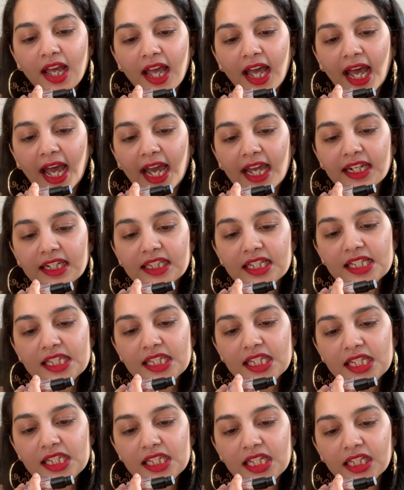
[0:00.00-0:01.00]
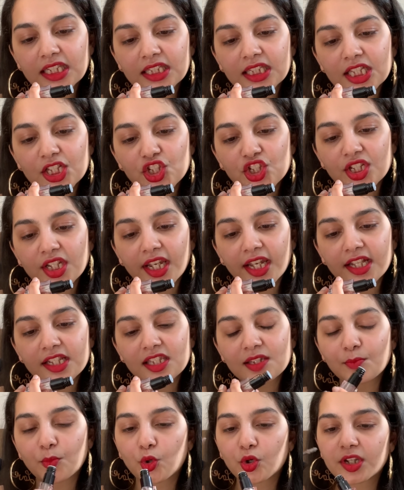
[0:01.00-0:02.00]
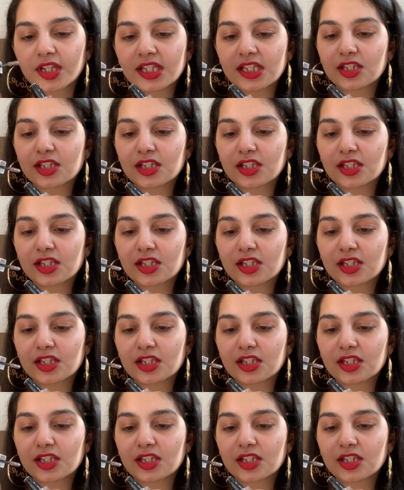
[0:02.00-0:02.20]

and this is in the shade Smoky